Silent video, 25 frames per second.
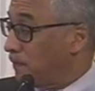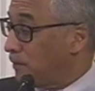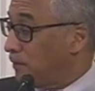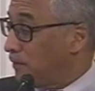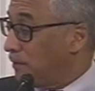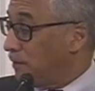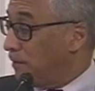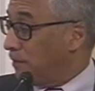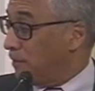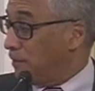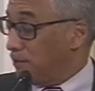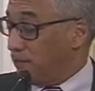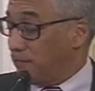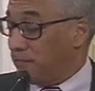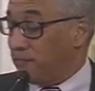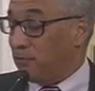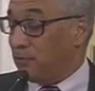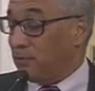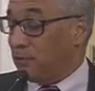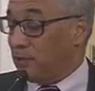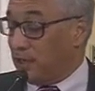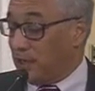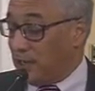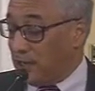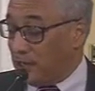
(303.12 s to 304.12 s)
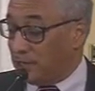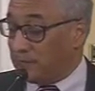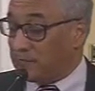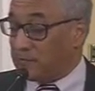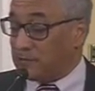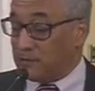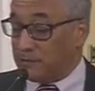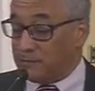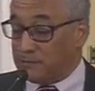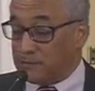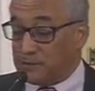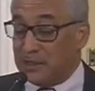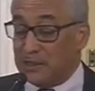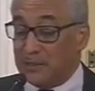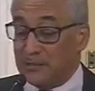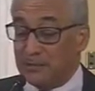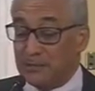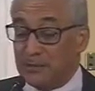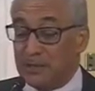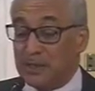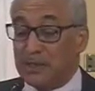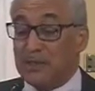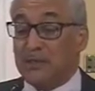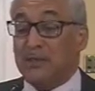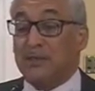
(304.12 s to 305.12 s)
And if you're going to have some scheme
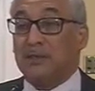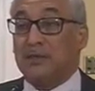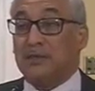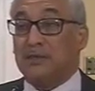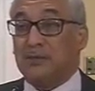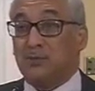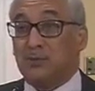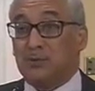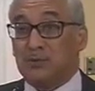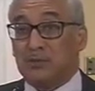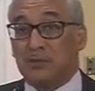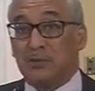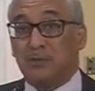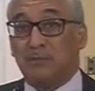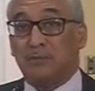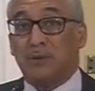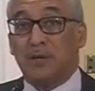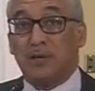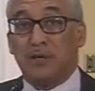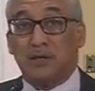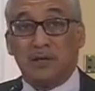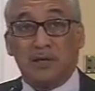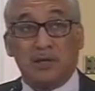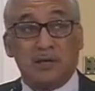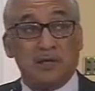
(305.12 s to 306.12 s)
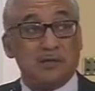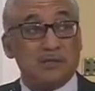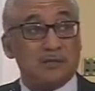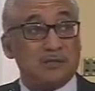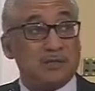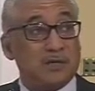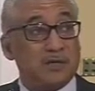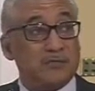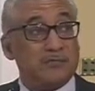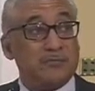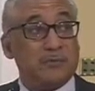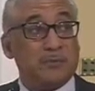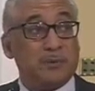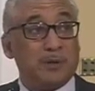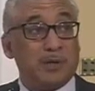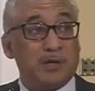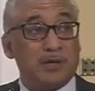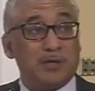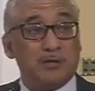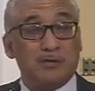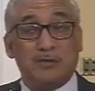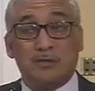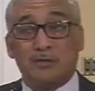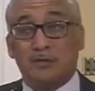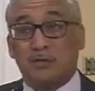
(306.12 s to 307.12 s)
like this where some pay less, everybody
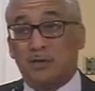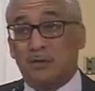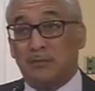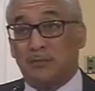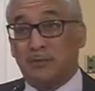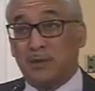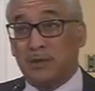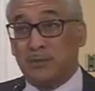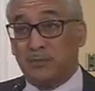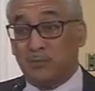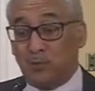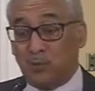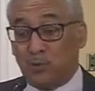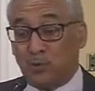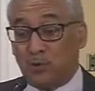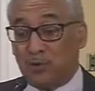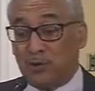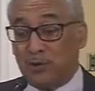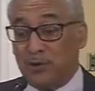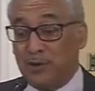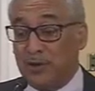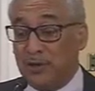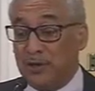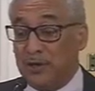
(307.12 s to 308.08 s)
else is going to pay more.